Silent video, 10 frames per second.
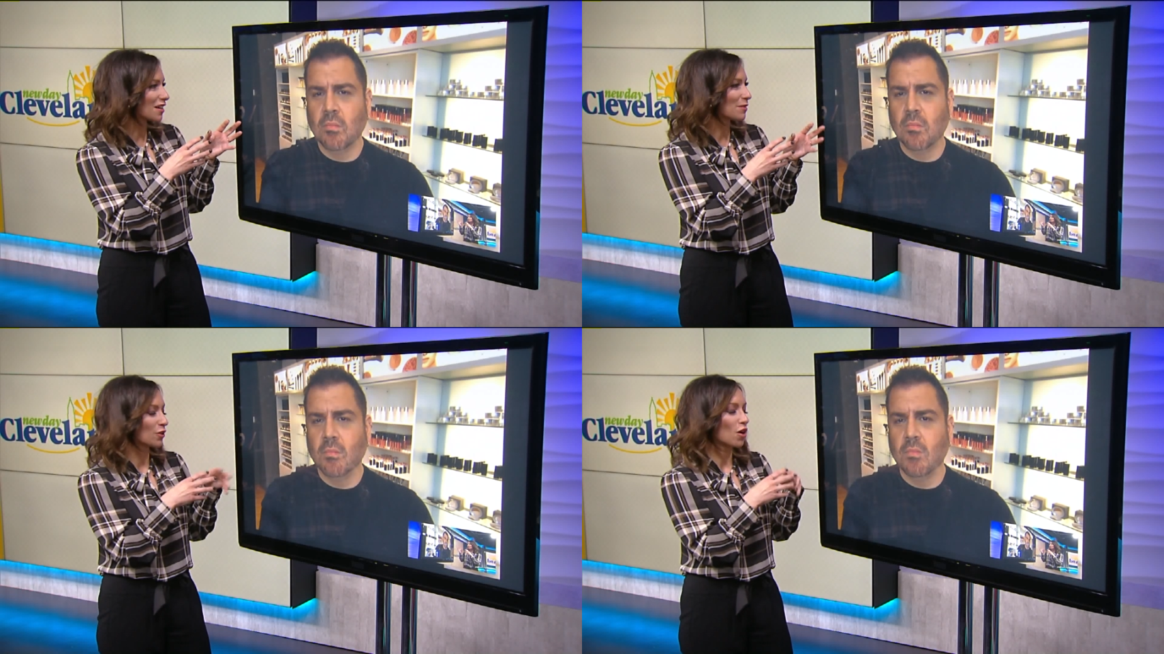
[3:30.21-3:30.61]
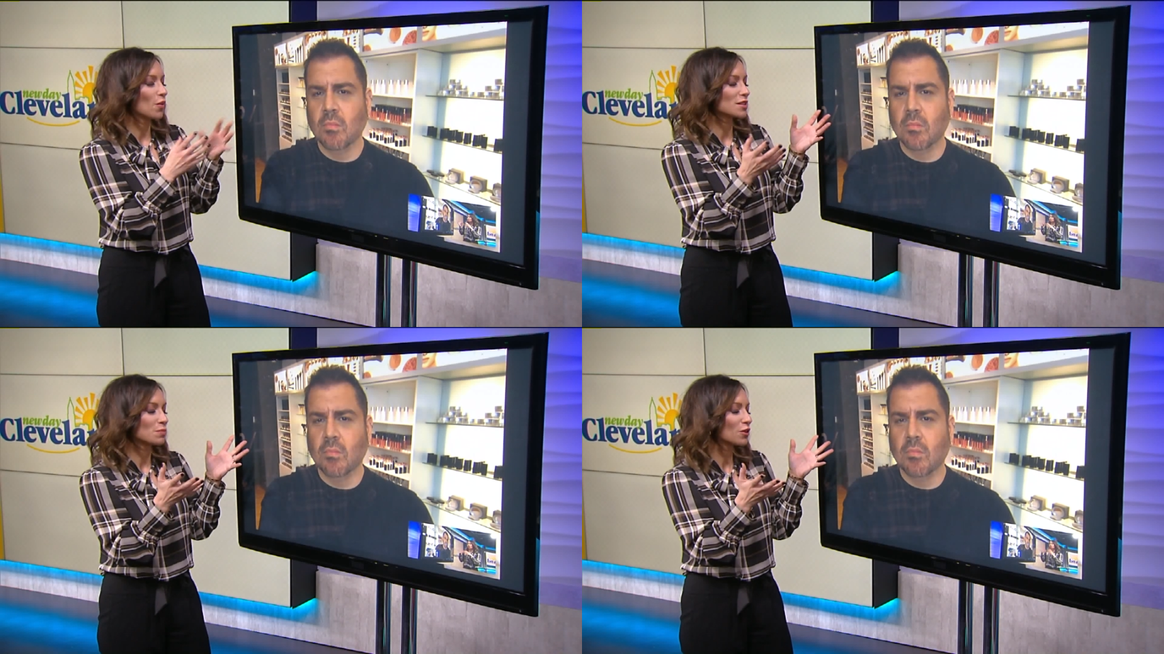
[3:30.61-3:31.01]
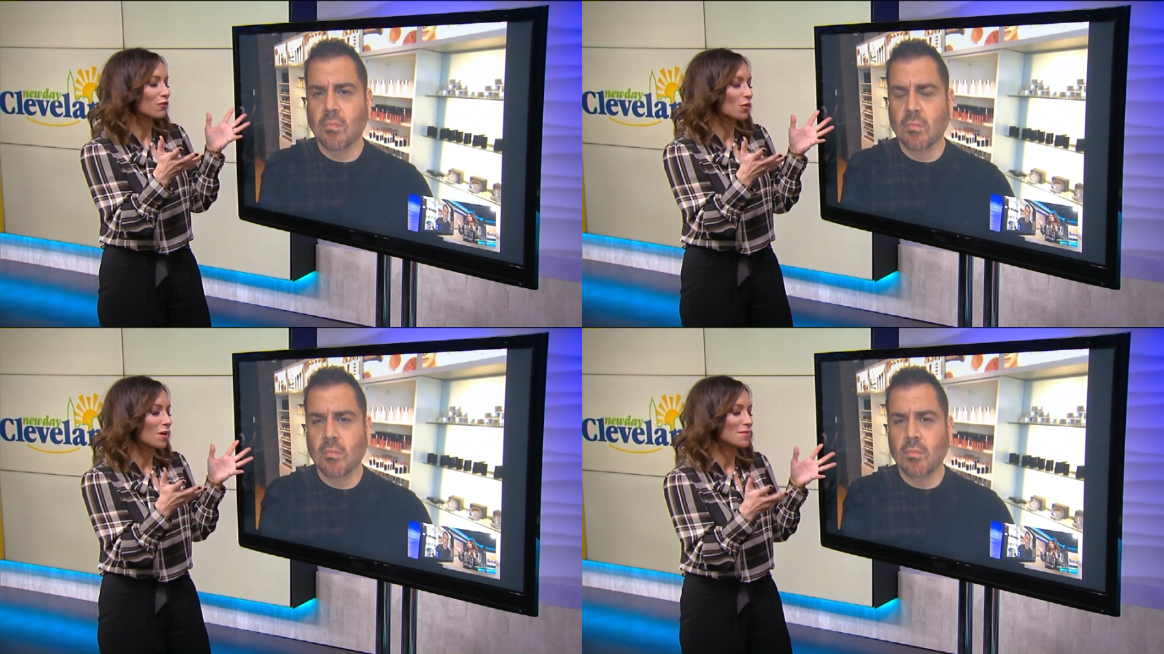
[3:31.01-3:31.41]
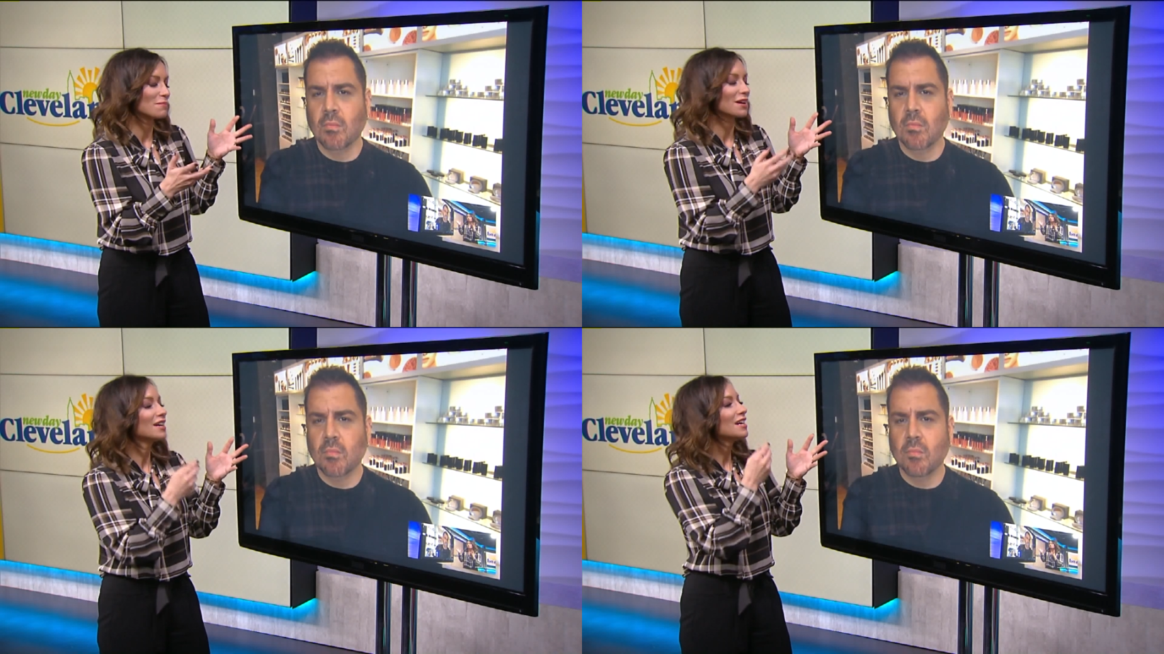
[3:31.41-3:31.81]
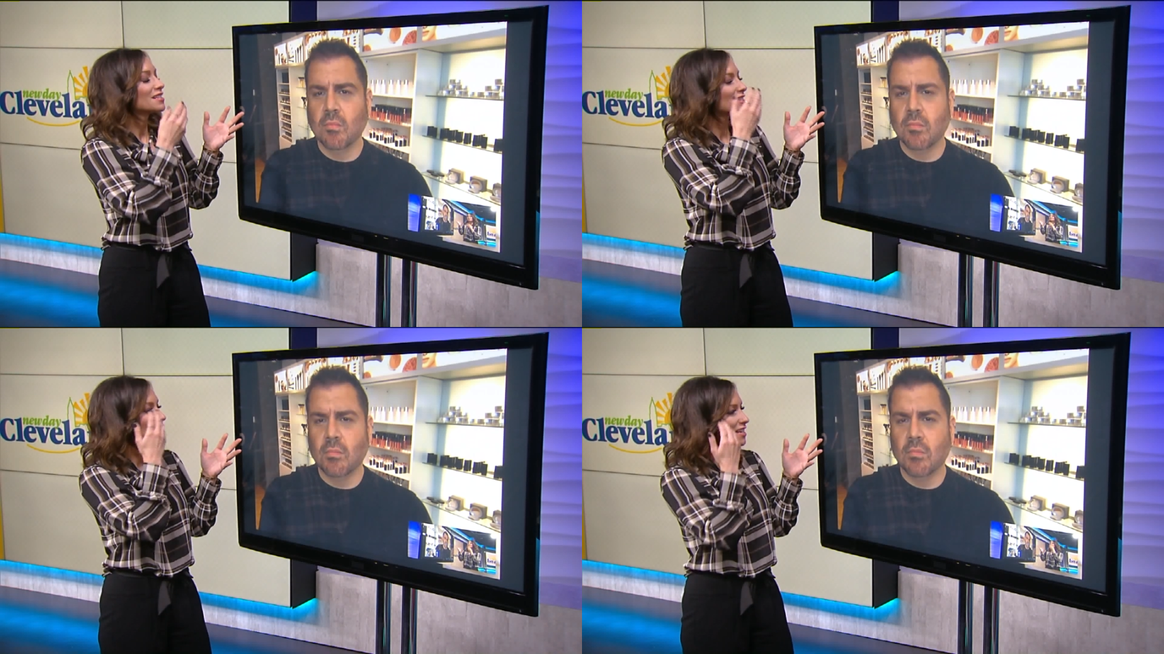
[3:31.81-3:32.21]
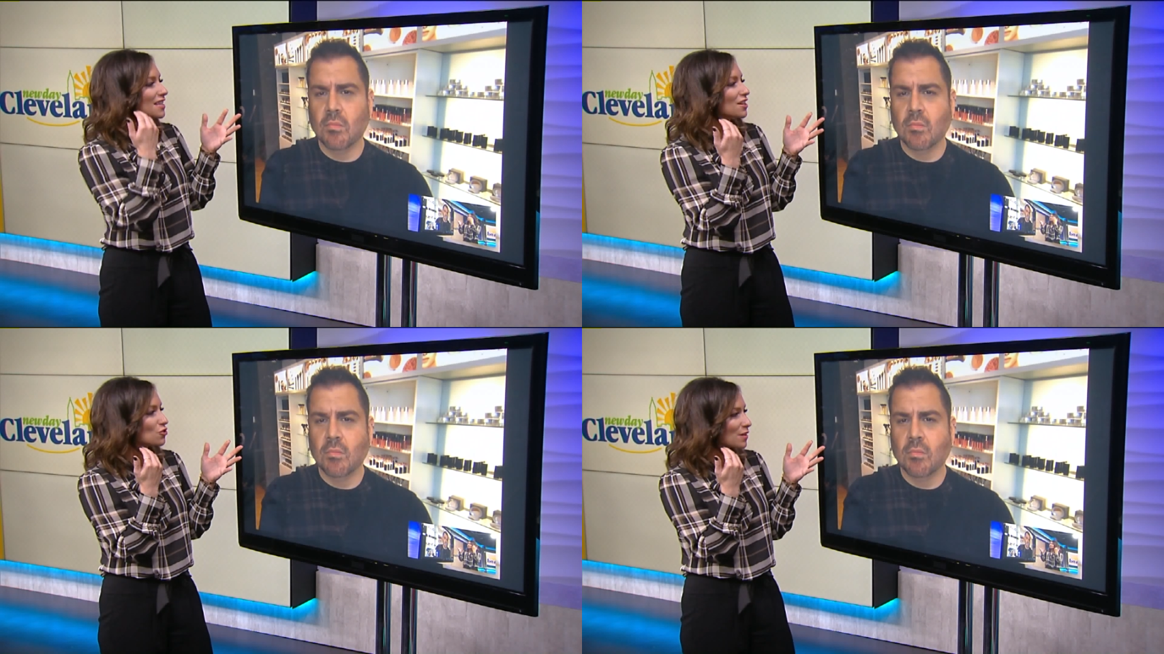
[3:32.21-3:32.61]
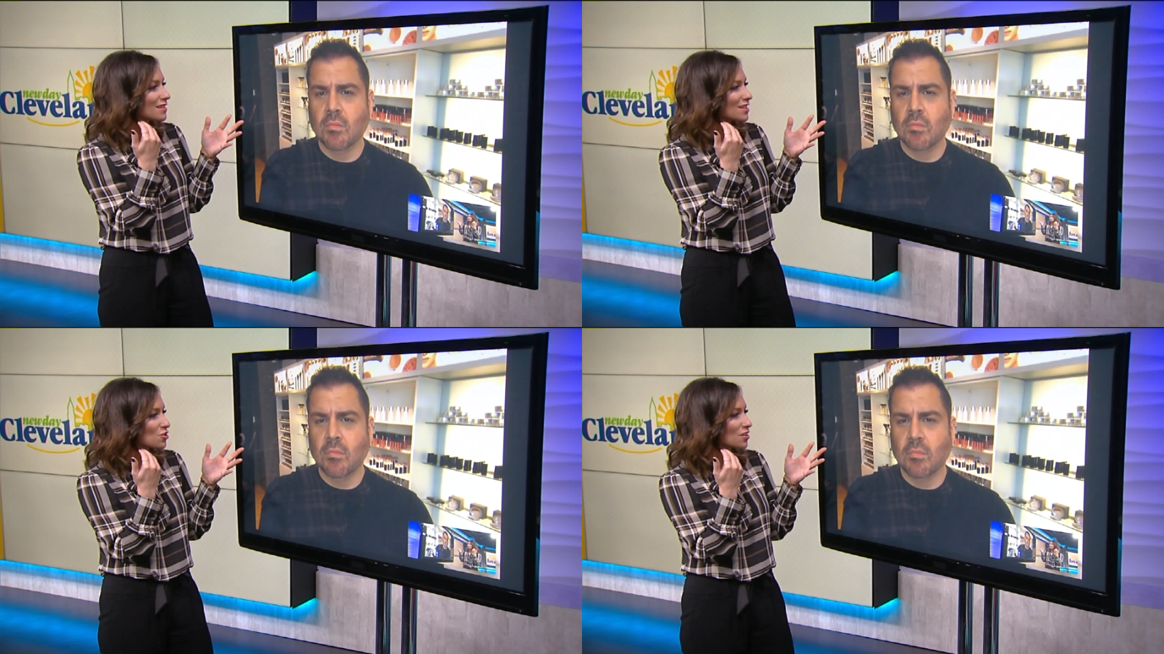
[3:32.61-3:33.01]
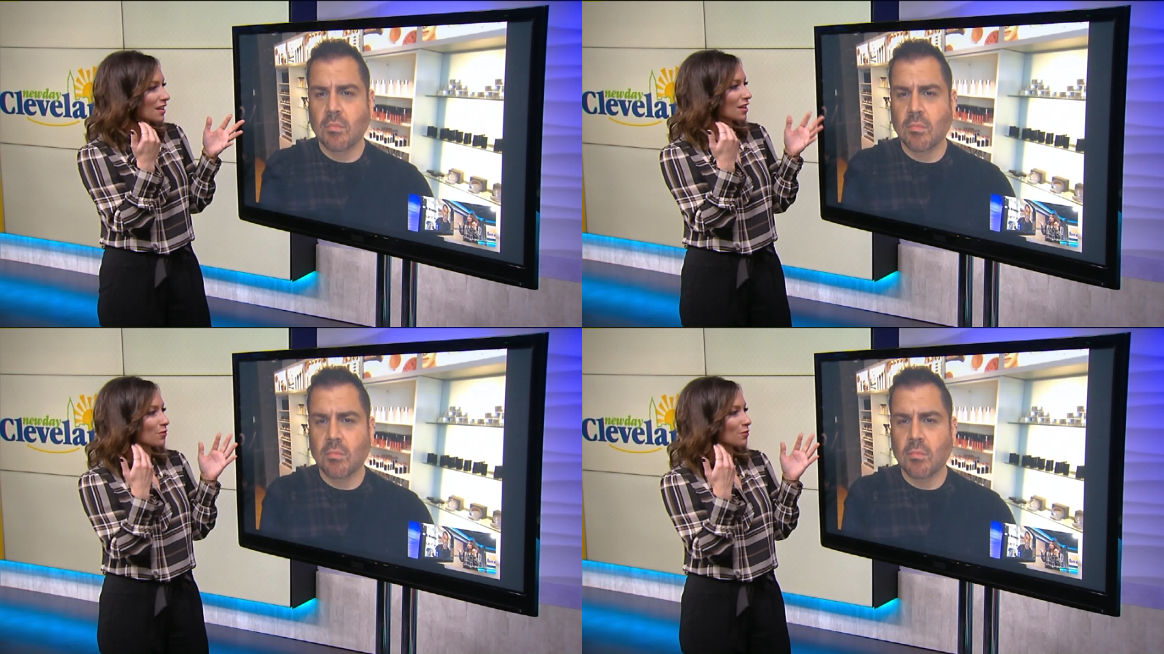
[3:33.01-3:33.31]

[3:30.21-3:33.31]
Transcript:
Speaker 1: I mean, they're always beautiful women, but to see that transition, it